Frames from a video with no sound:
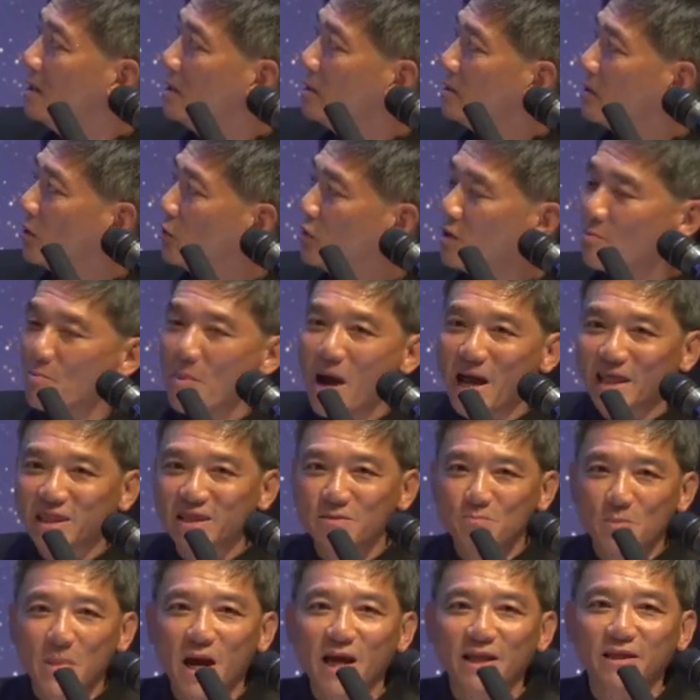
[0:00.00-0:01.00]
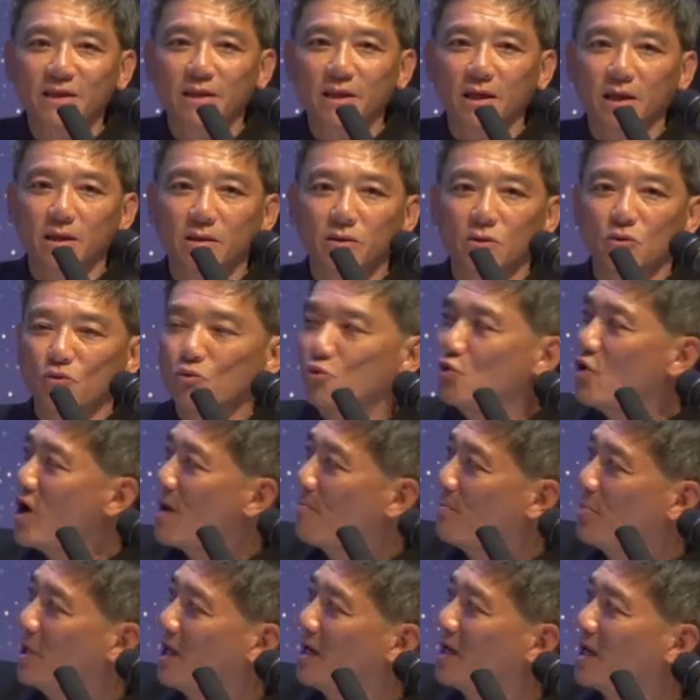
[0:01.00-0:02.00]
So the mathematics
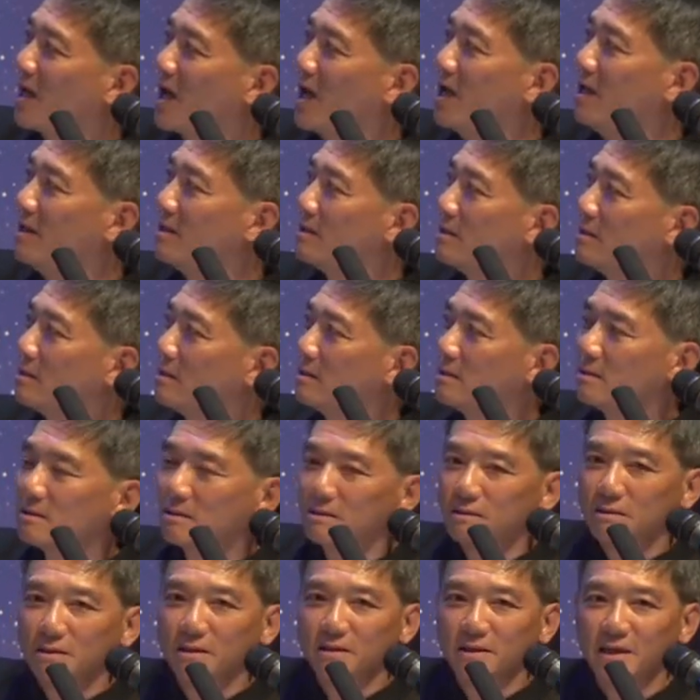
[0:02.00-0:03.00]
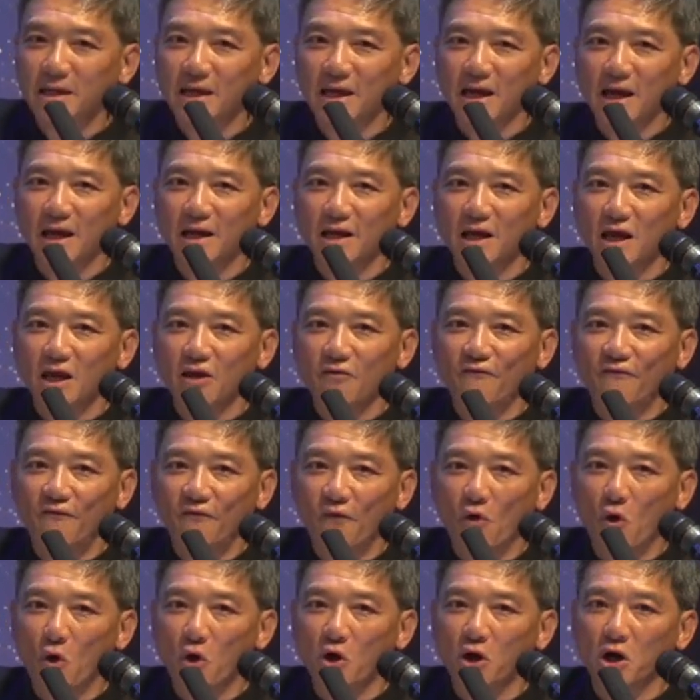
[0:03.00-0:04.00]
replicate the DNA
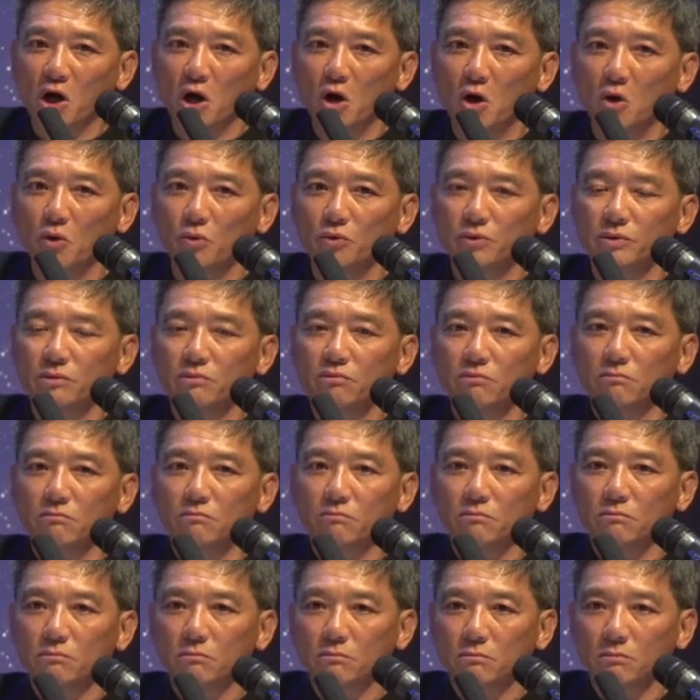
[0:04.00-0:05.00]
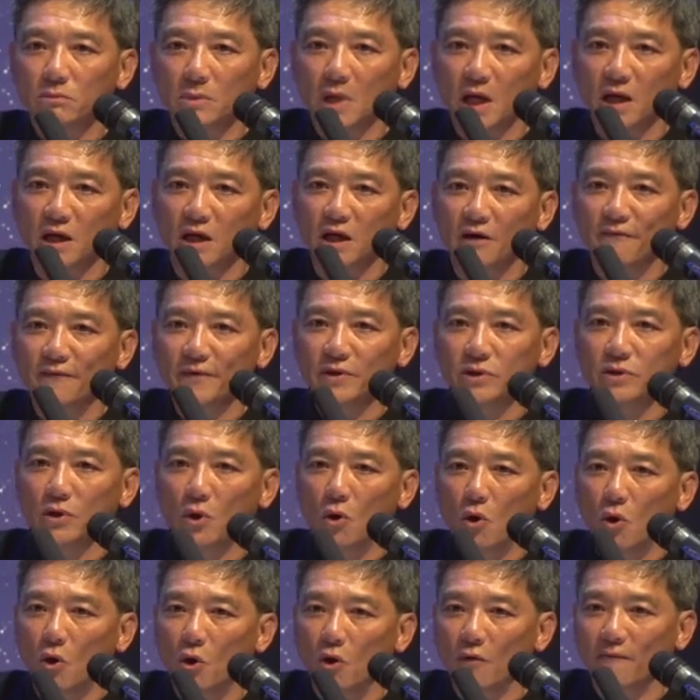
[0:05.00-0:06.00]
four codes that governs
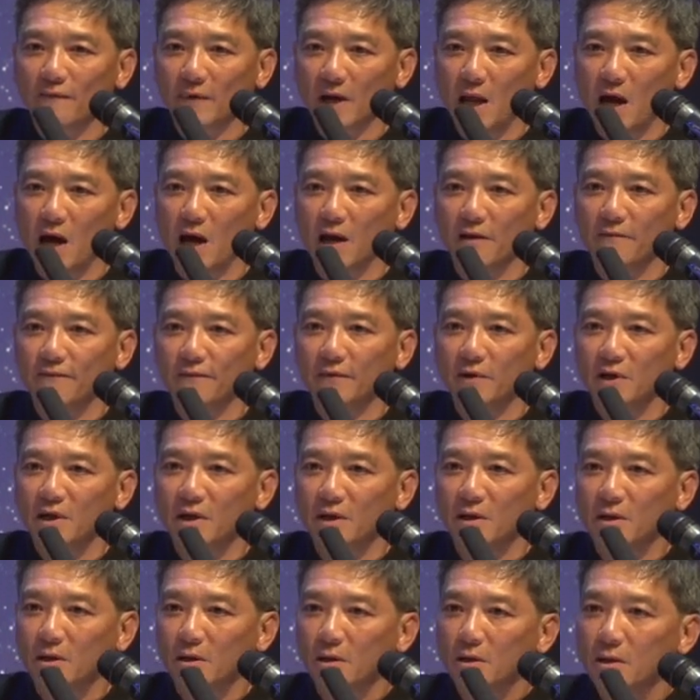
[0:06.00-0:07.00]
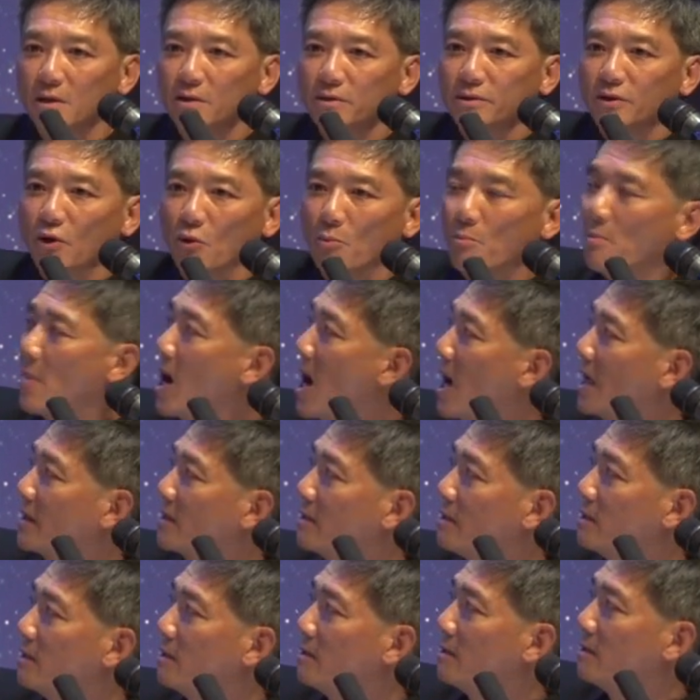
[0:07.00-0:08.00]
all of life. So
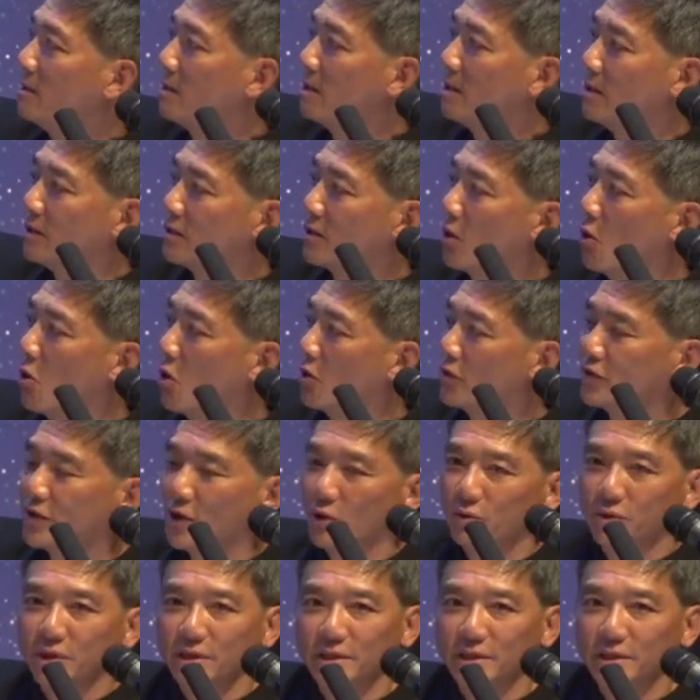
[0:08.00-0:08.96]
math is also the